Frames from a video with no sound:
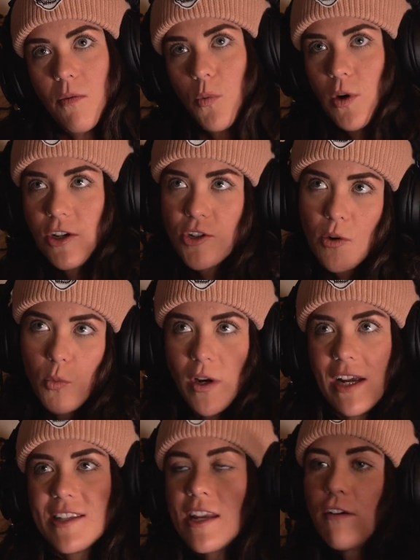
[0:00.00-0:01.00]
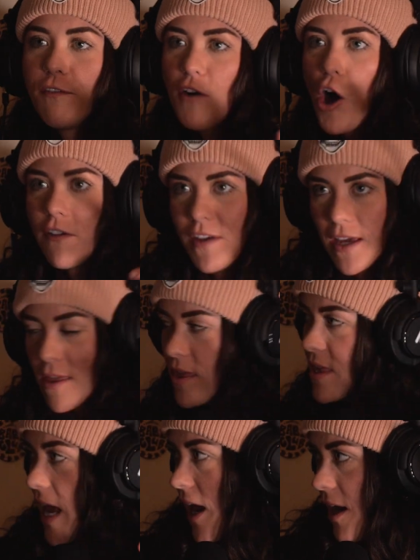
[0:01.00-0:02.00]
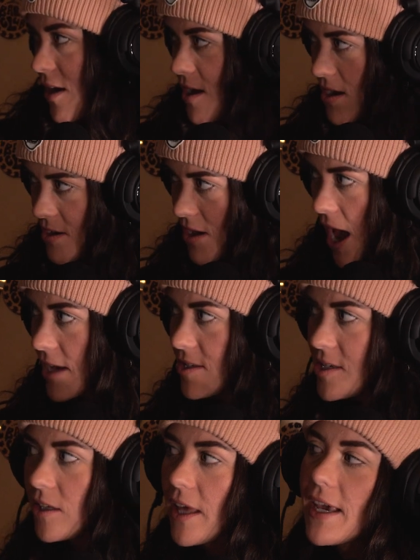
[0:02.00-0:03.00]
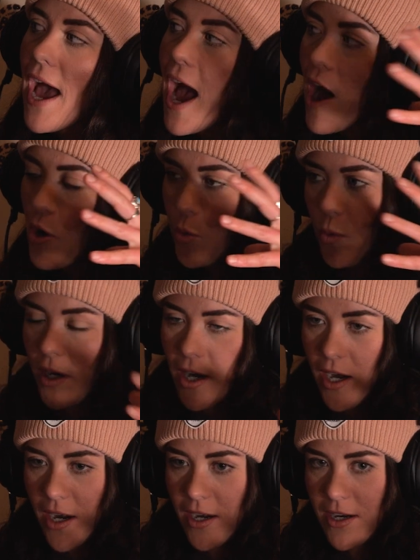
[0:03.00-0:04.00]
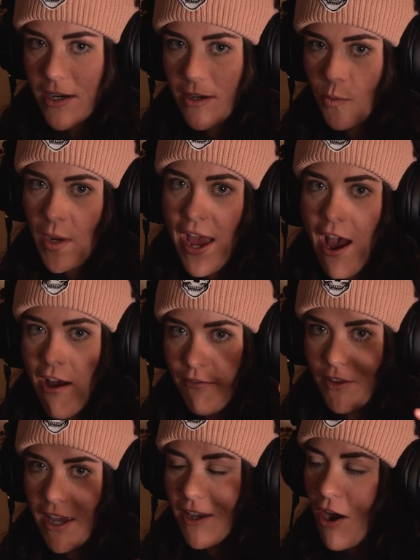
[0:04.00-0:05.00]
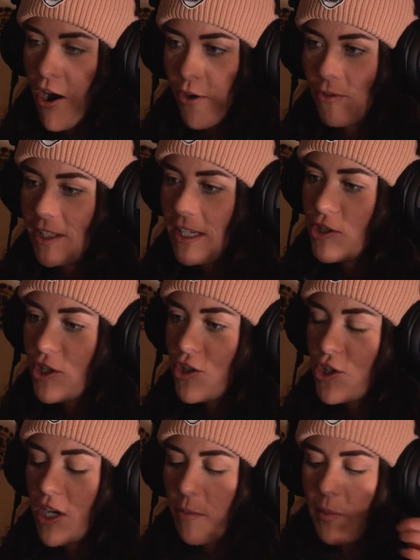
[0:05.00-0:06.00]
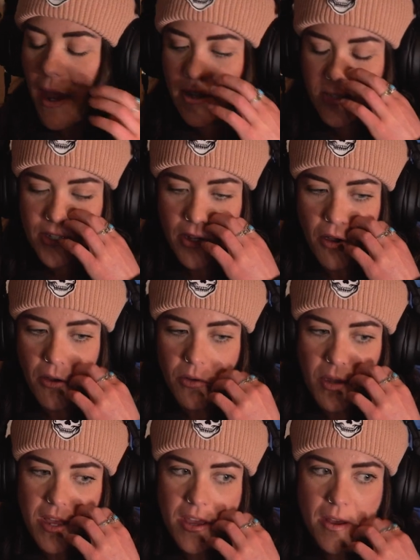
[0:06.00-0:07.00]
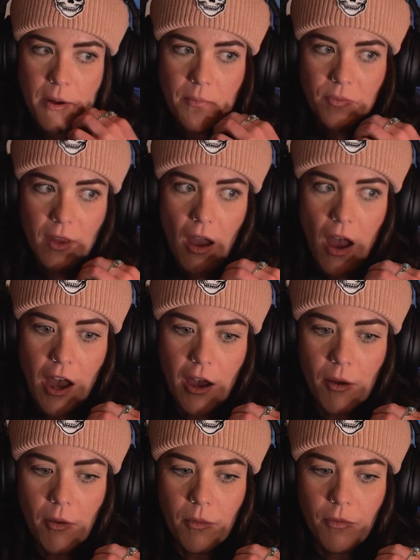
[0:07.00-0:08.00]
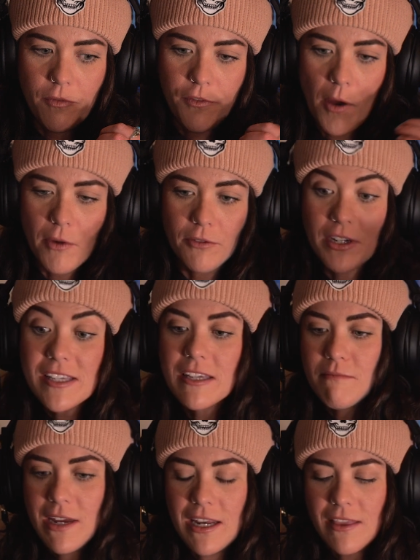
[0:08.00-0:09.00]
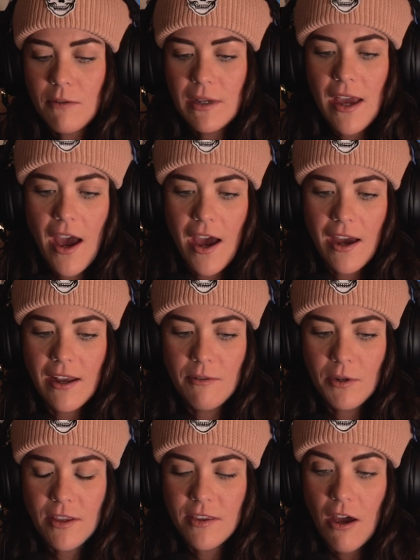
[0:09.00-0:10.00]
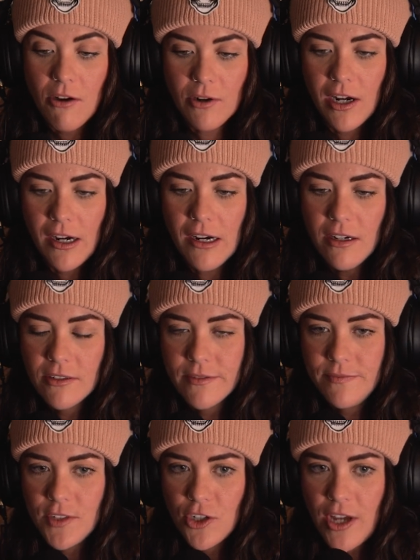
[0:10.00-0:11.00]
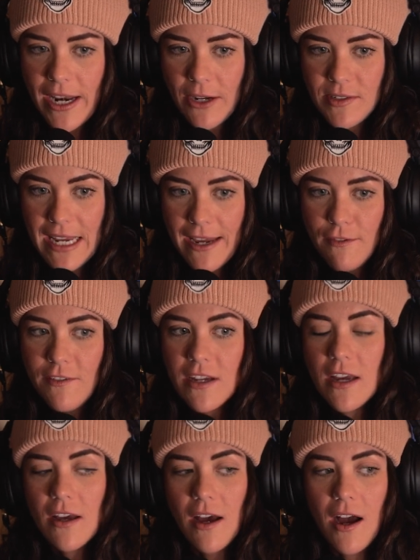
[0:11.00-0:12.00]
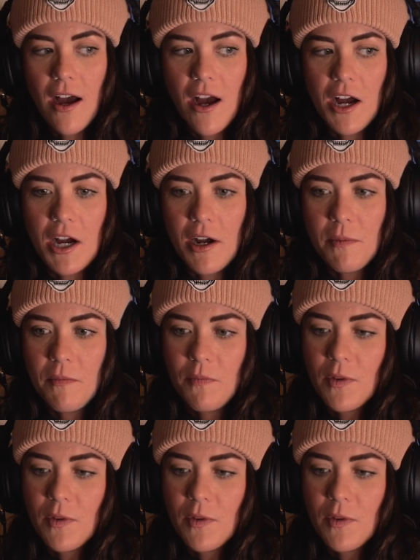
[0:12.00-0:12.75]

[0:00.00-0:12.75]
it's an evolving thing as to like how we have like our relationship. And so from a recent meeting that we had with the owner, shout out Dave, I